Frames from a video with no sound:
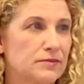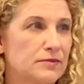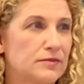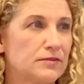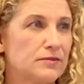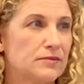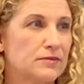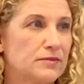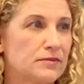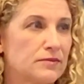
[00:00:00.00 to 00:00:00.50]

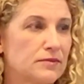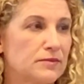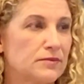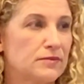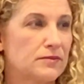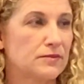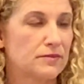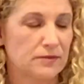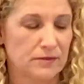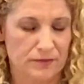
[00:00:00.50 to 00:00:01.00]

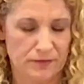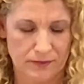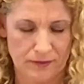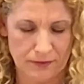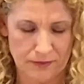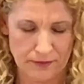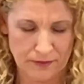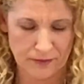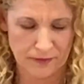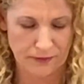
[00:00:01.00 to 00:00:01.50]

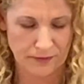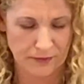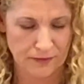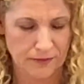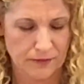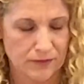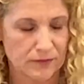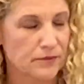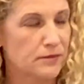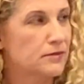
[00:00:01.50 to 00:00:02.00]

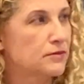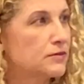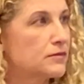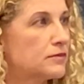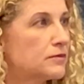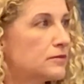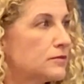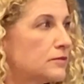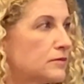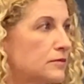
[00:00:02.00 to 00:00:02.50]

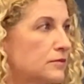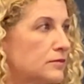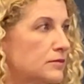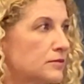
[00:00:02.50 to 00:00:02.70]
Nobody speaks.